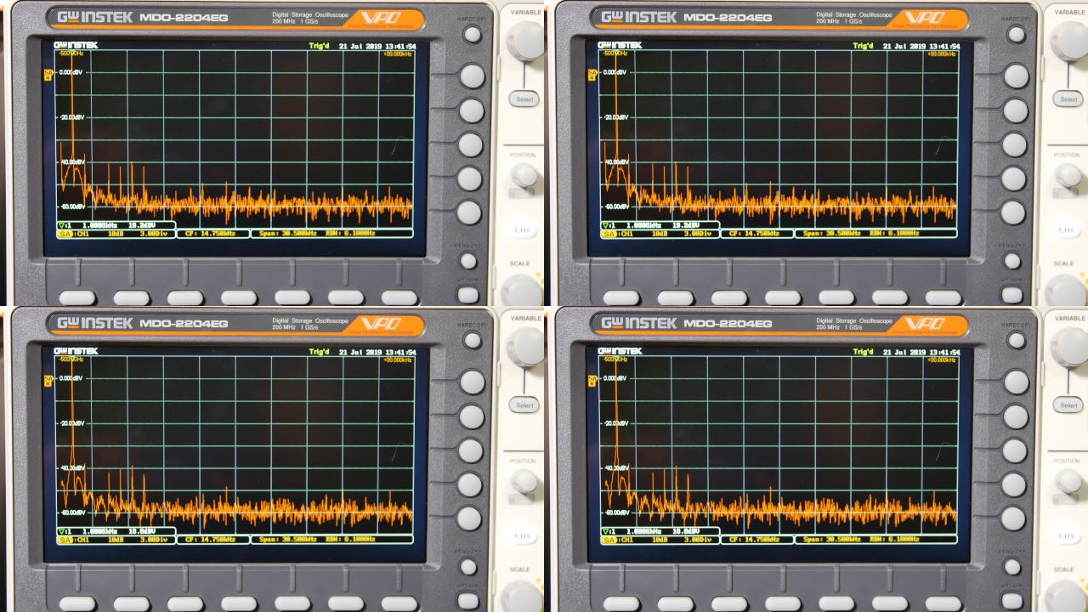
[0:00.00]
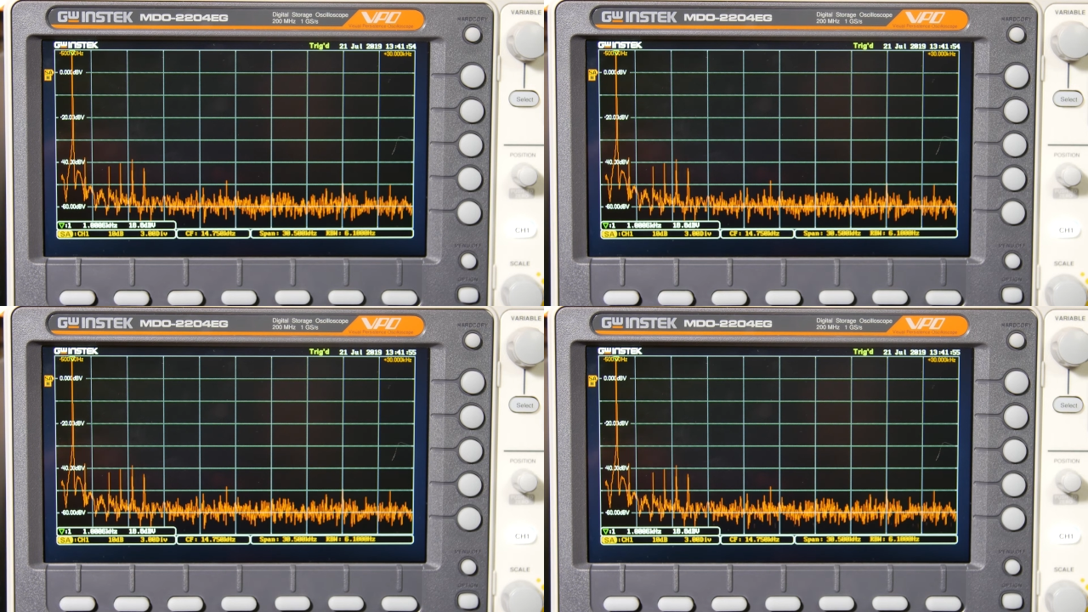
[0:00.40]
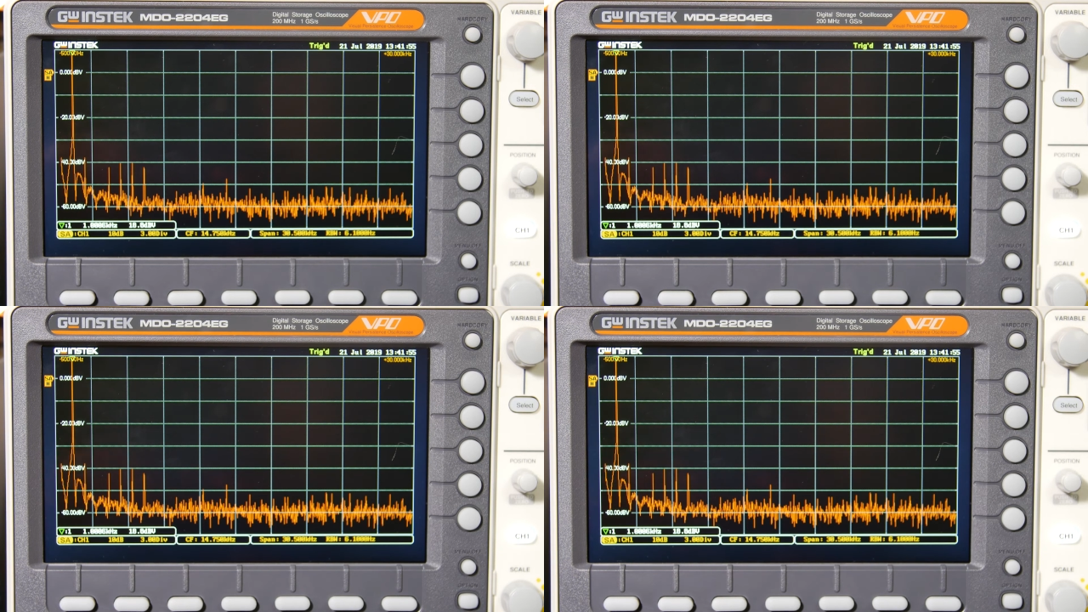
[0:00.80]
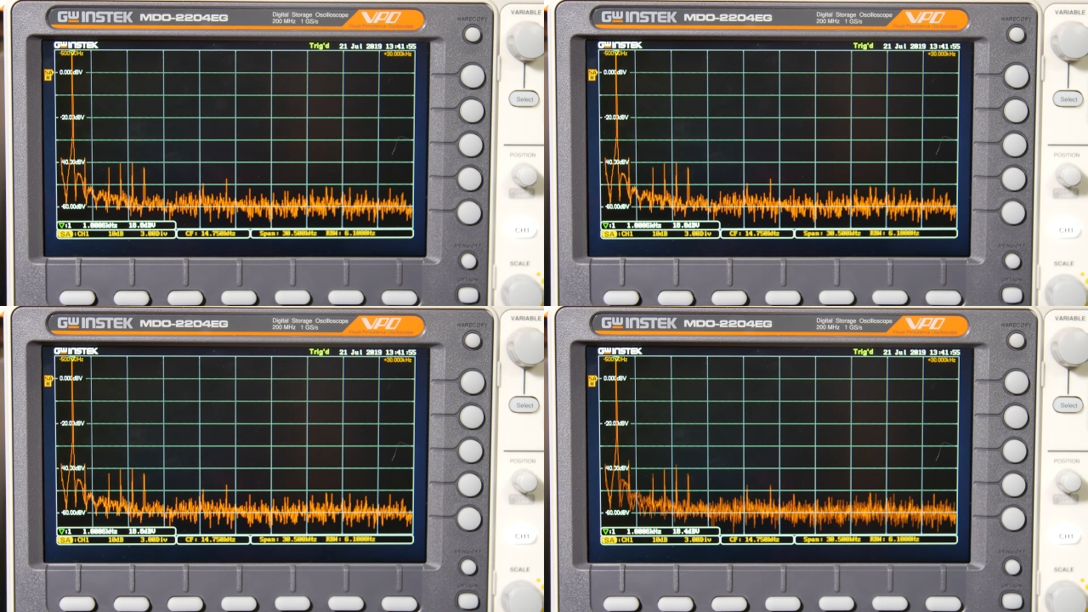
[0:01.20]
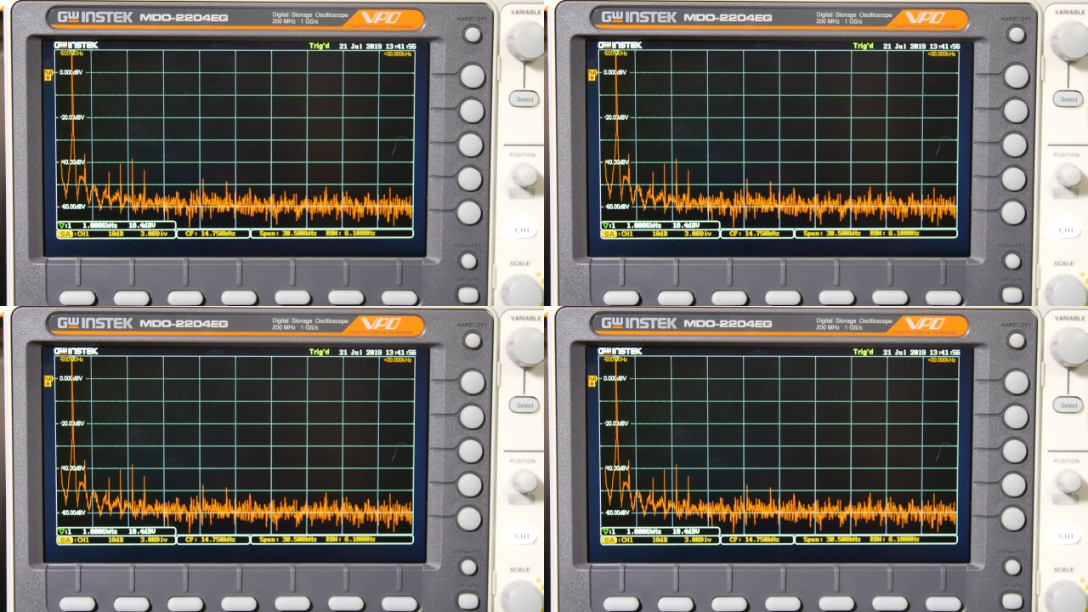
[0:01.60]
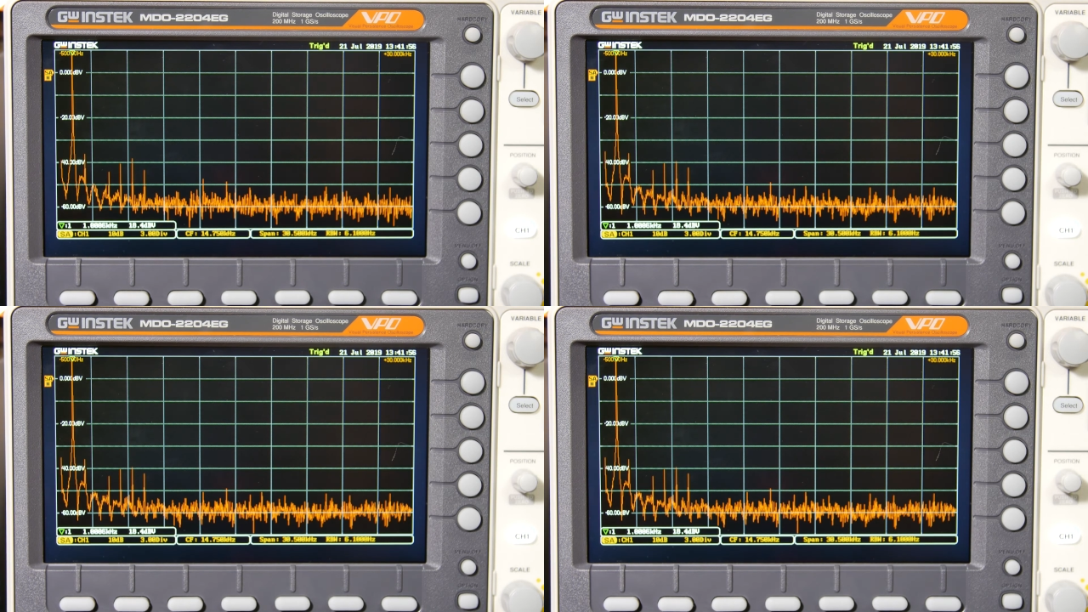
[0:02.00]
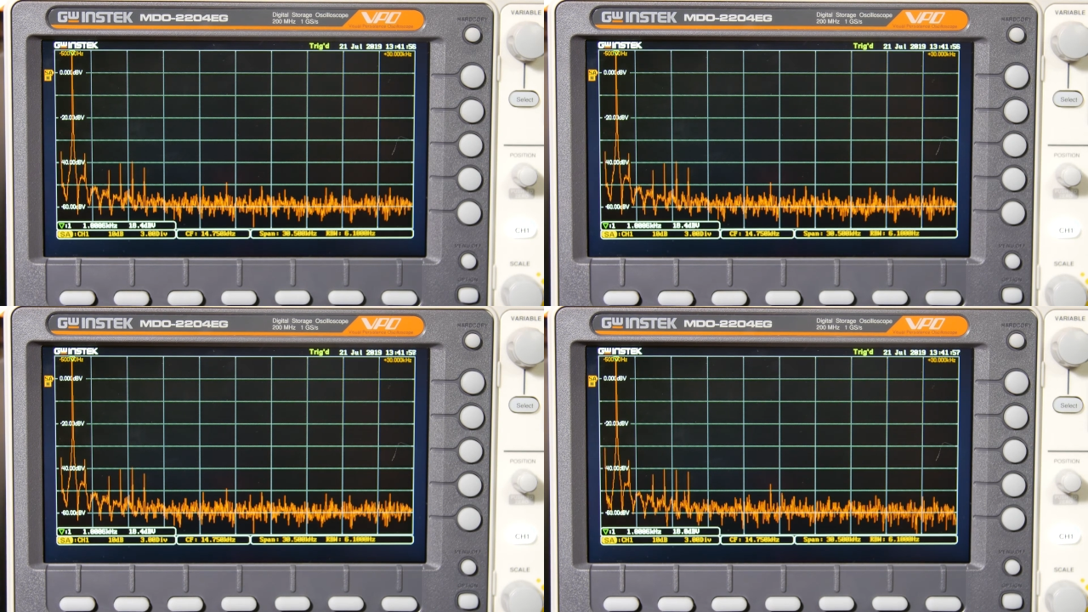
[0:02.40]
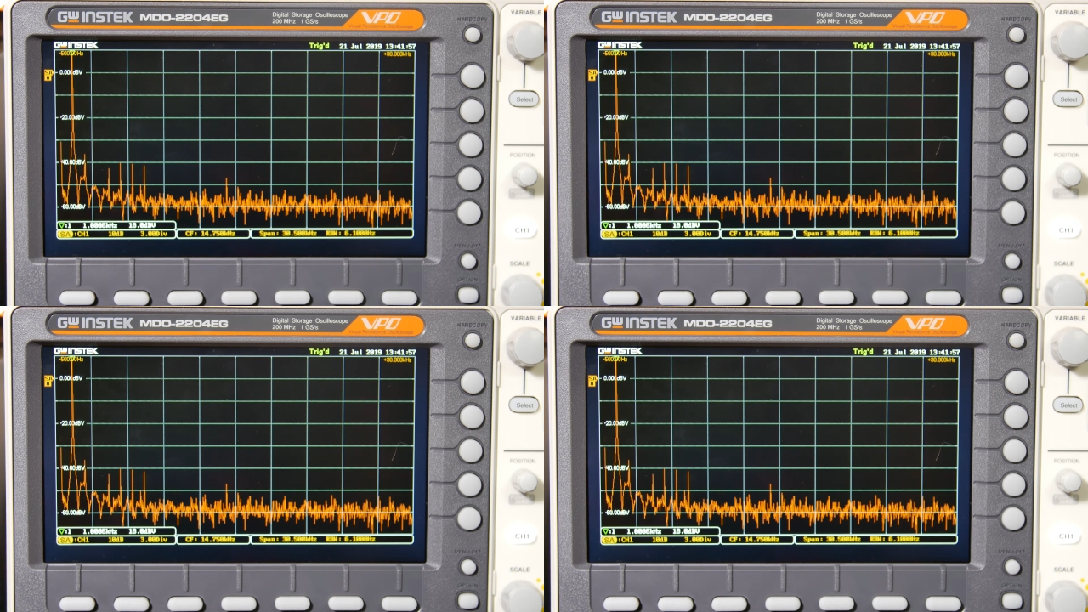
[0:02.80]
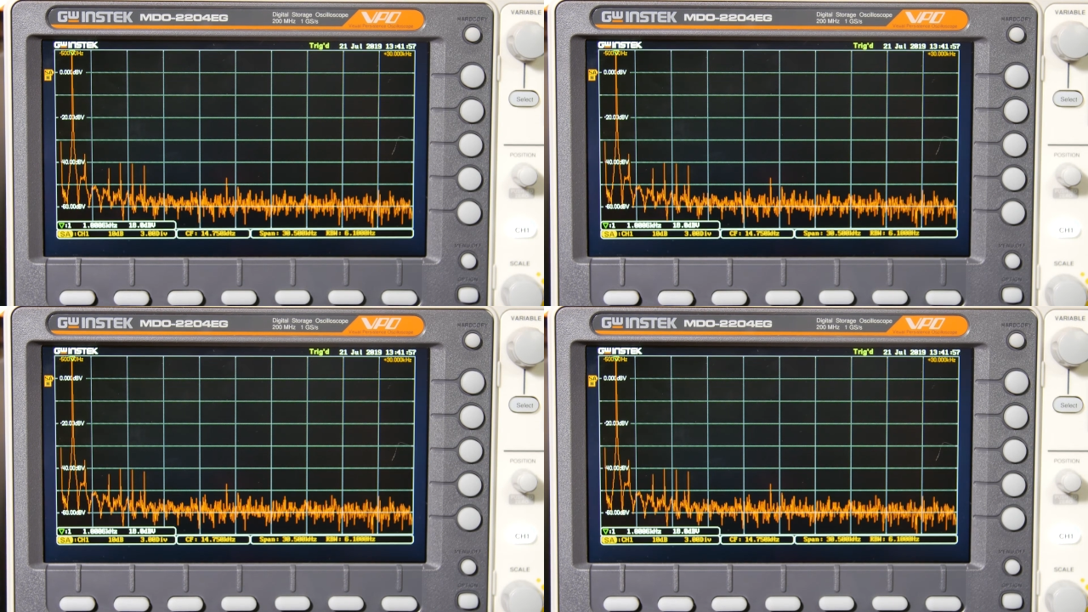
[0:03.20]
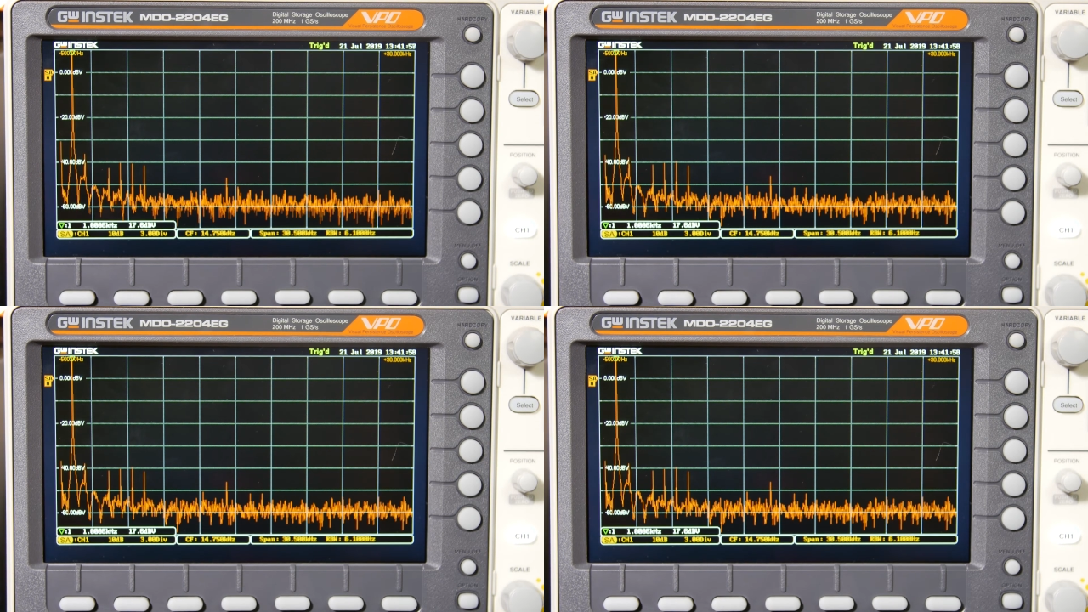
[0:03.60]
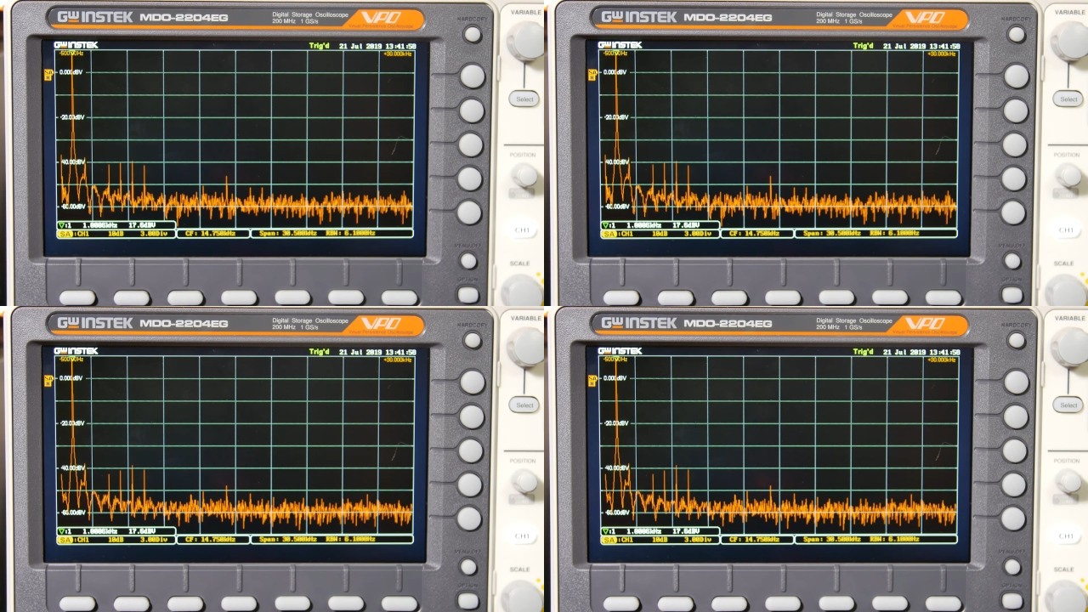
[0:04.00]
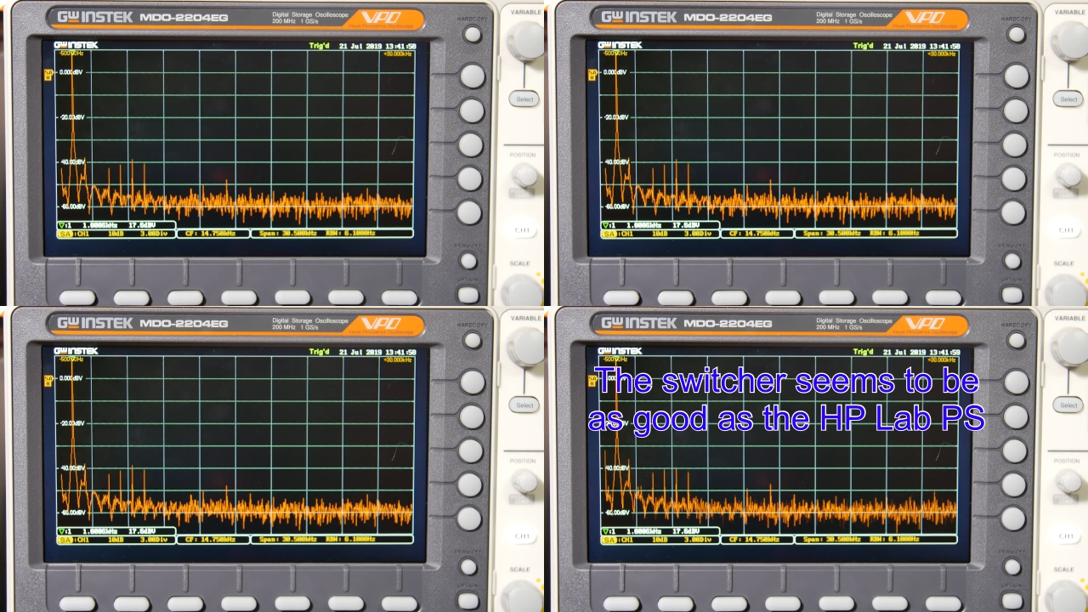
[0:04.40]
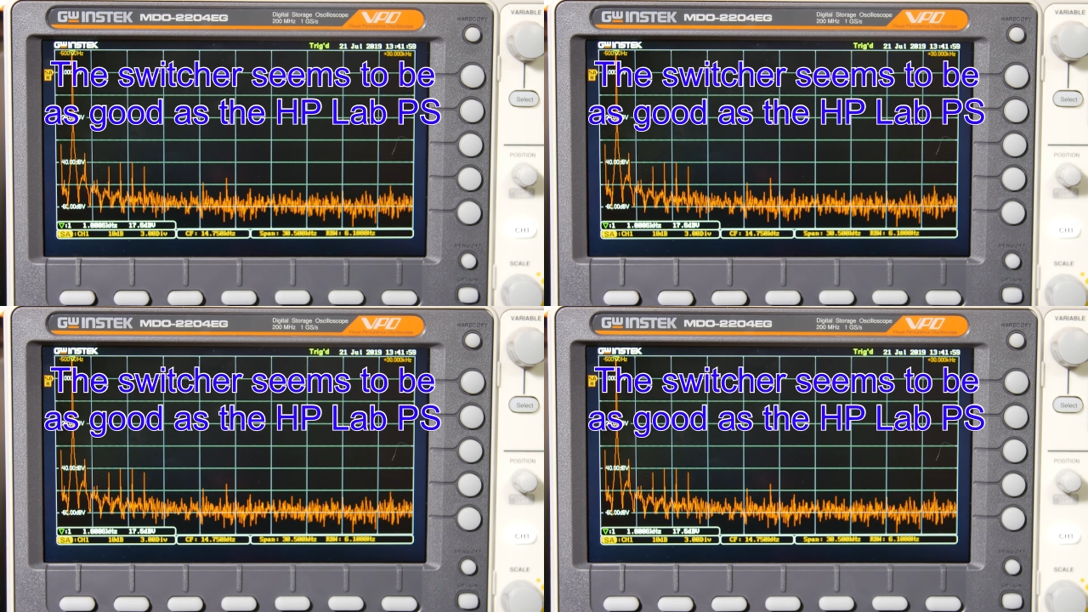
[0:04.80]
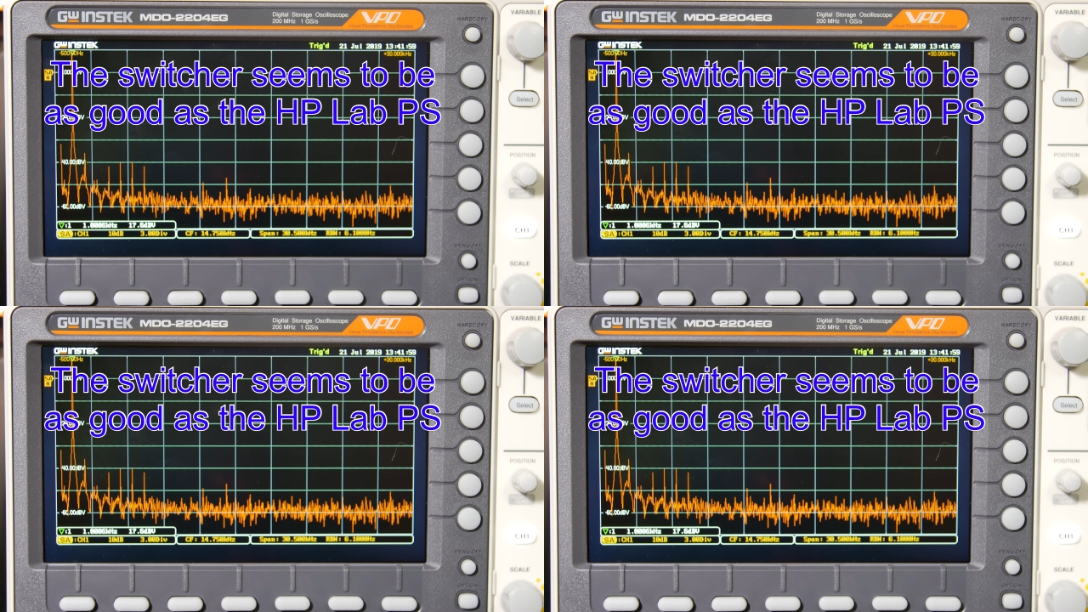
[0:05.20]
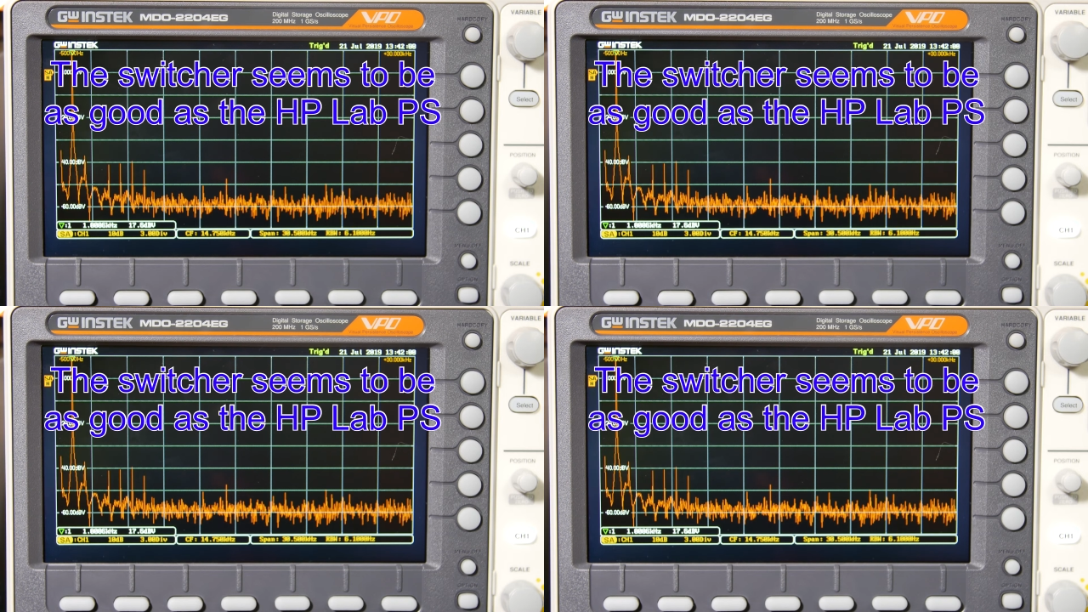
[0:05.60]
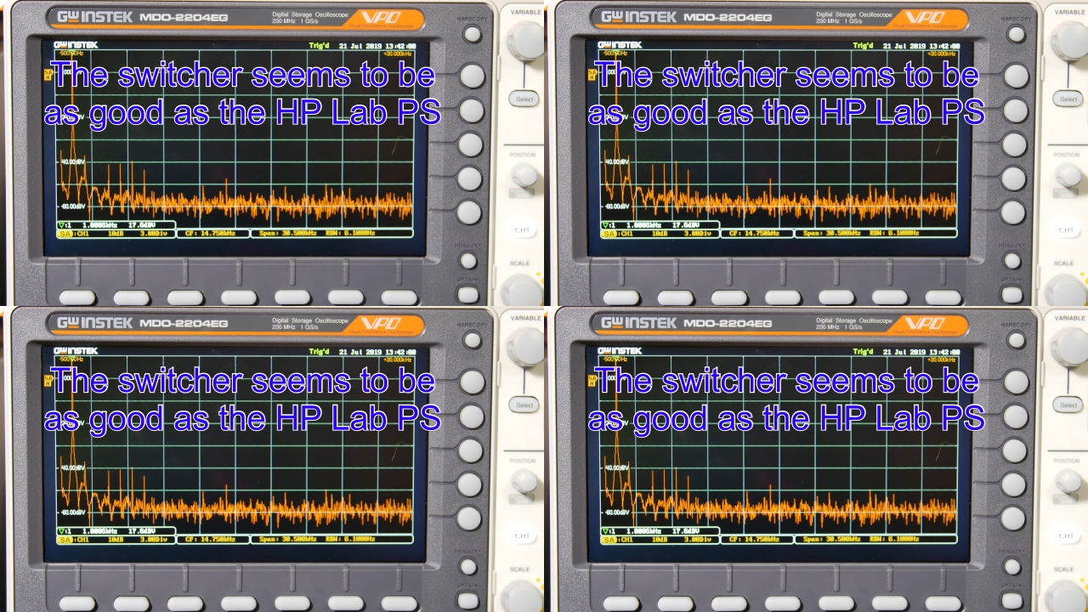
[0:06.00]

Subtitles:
No face is visible, so there are no lips to read.